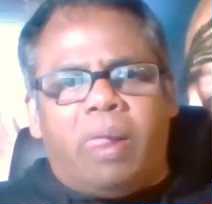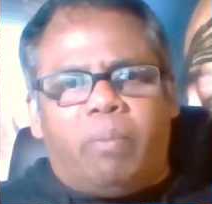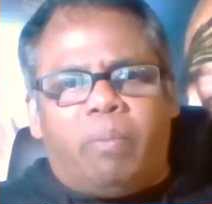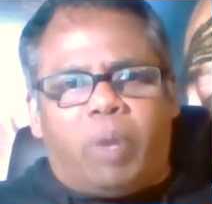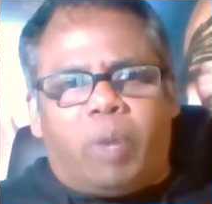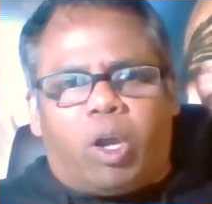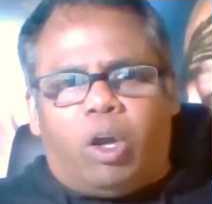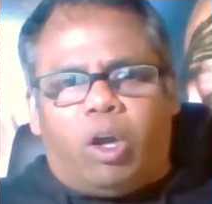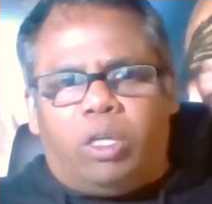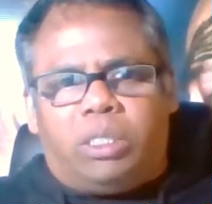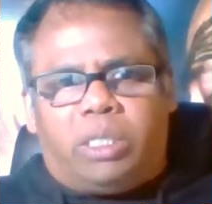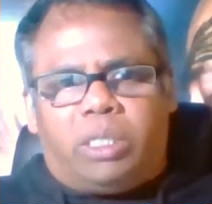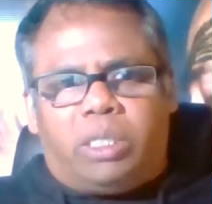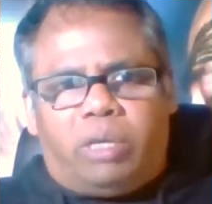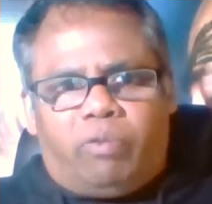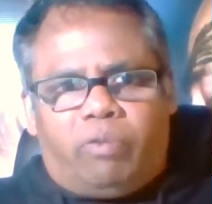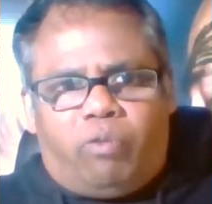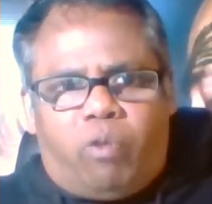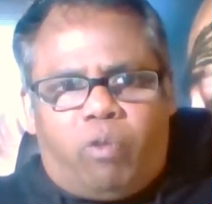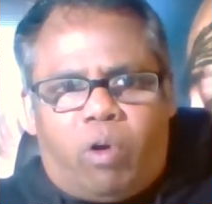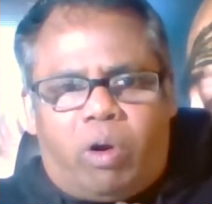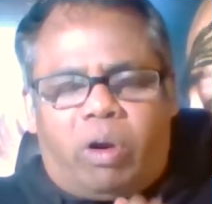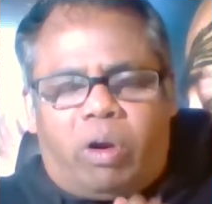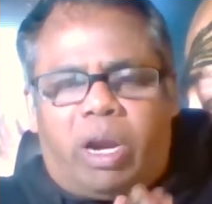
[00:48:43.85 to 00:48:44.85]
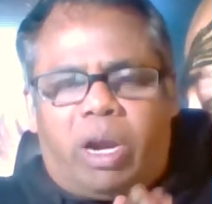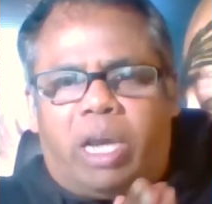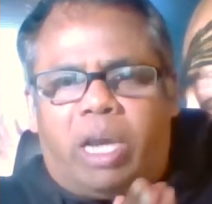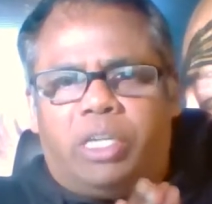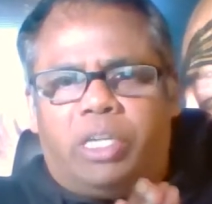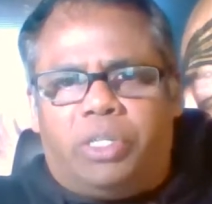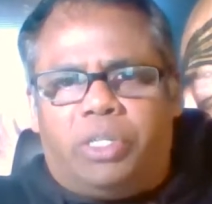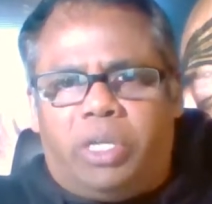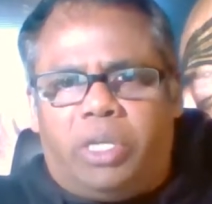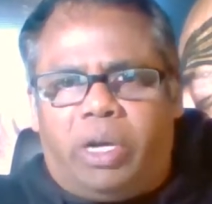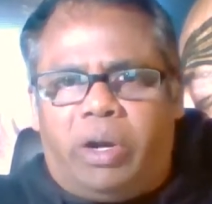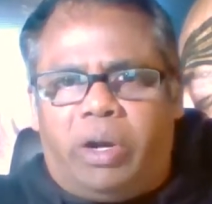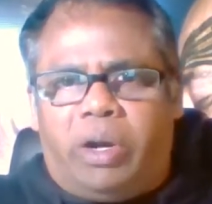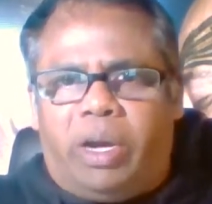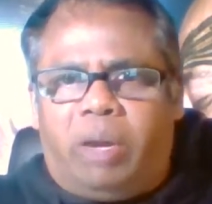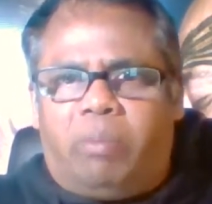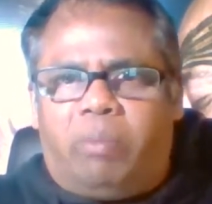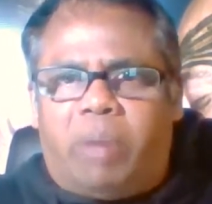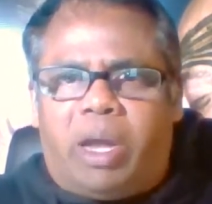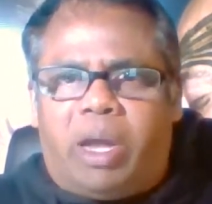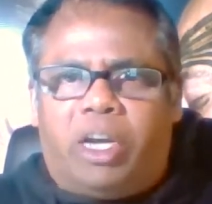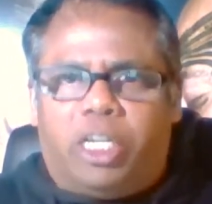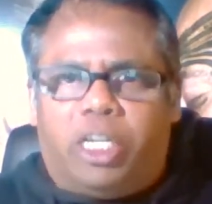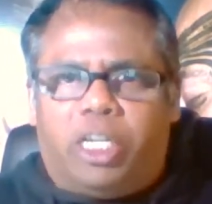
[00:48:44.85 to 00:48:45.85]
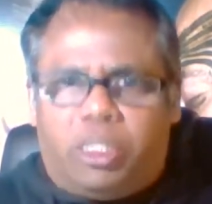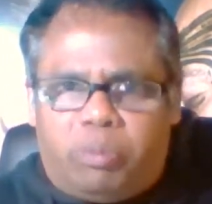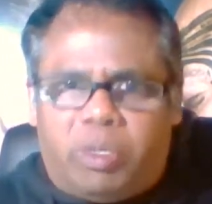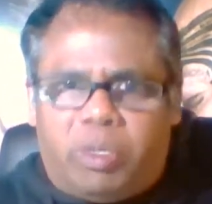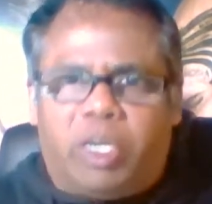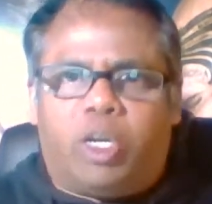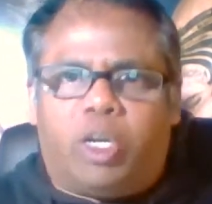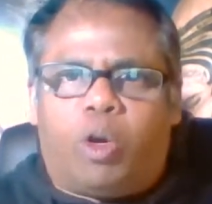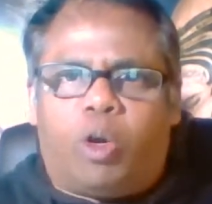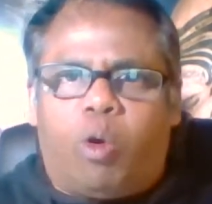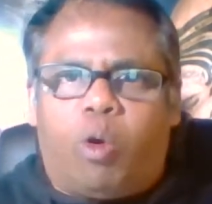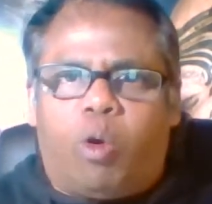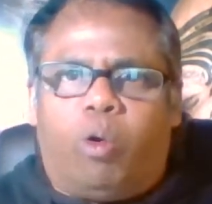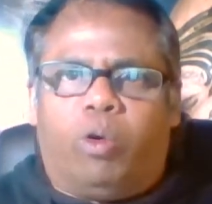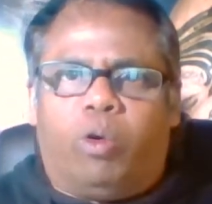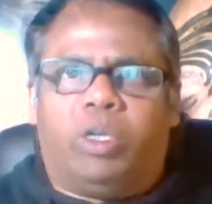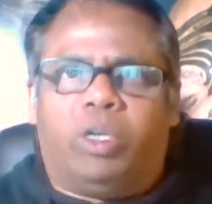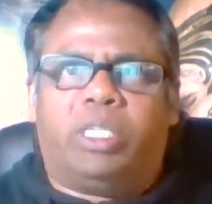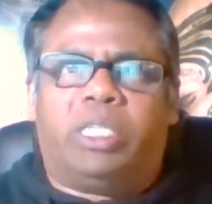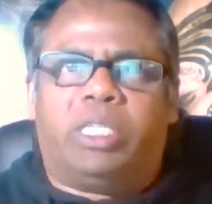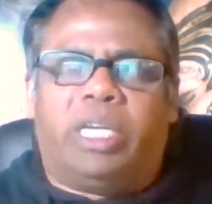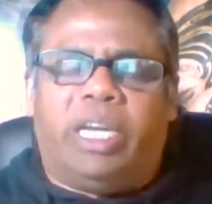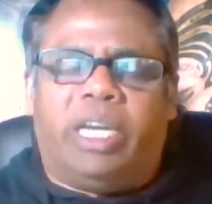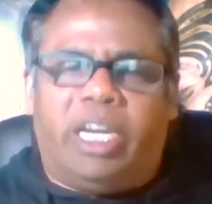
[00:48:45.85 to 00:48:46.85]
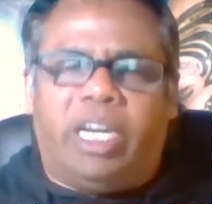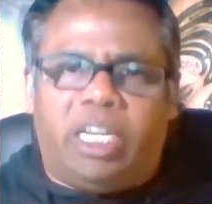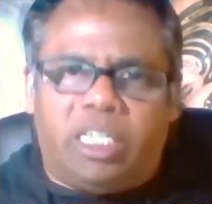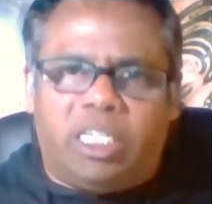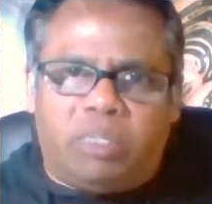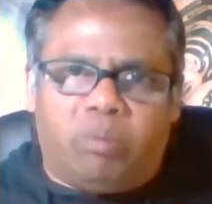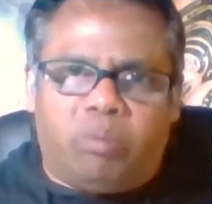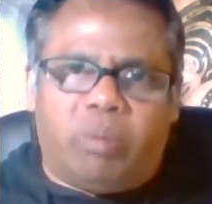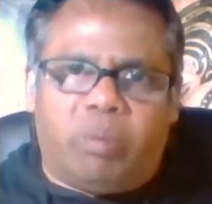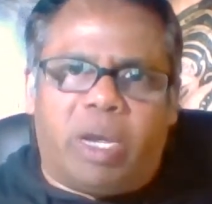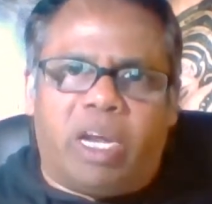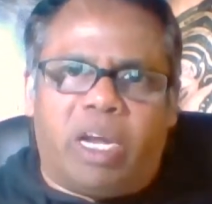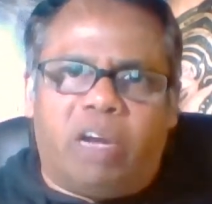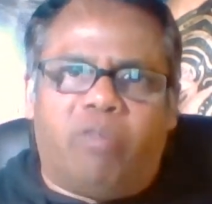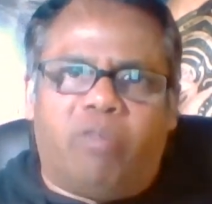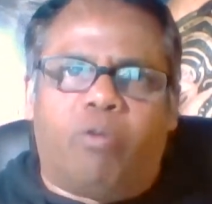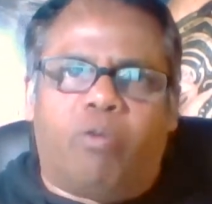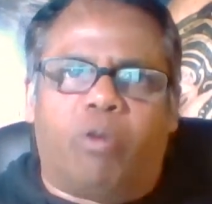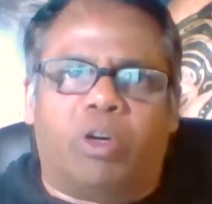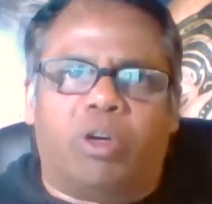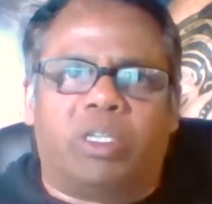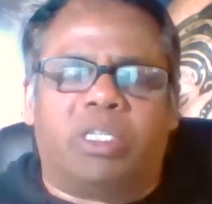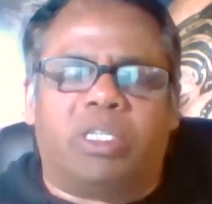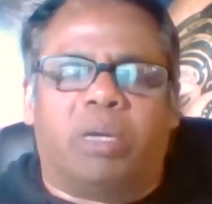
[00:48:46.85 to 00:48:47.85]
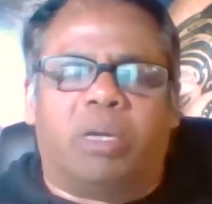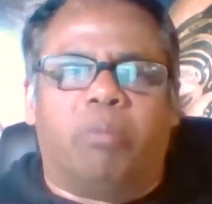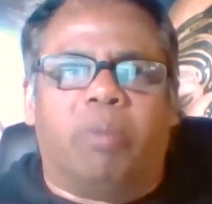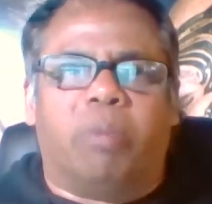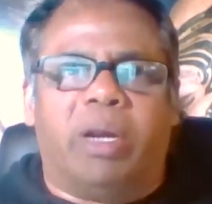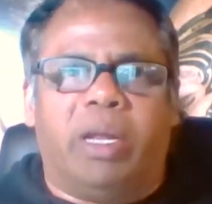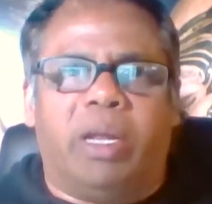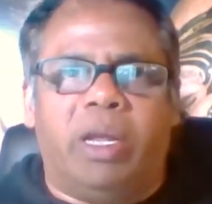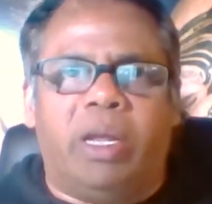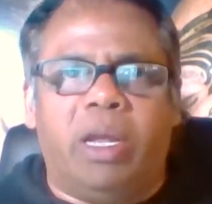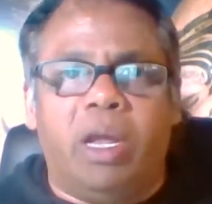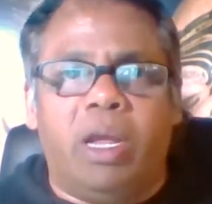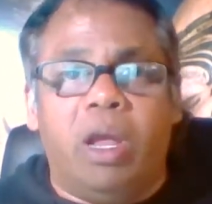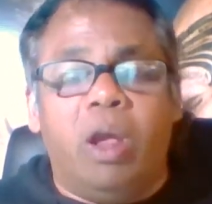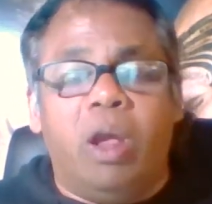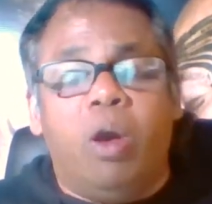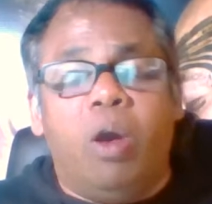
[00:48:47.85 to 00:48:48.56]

because for engineering management course is meant for somebody